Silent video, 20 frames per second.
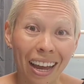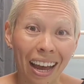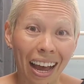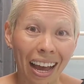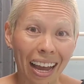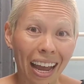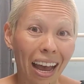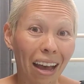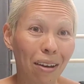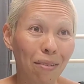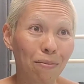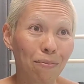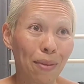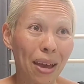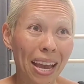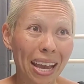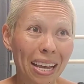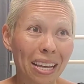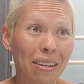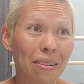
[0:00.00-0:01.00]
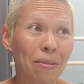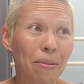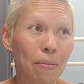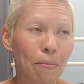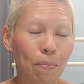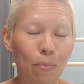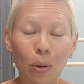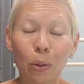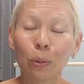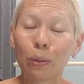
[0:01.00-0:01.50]
I have pain
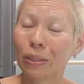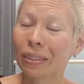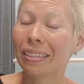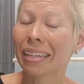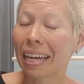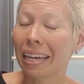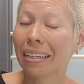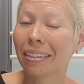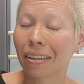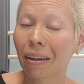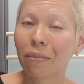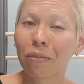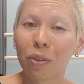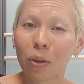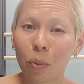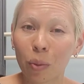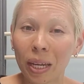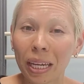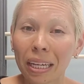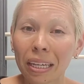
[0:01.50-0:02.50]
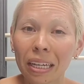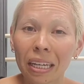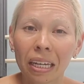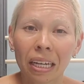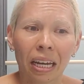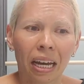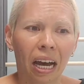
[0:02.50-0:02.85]
most days of the week,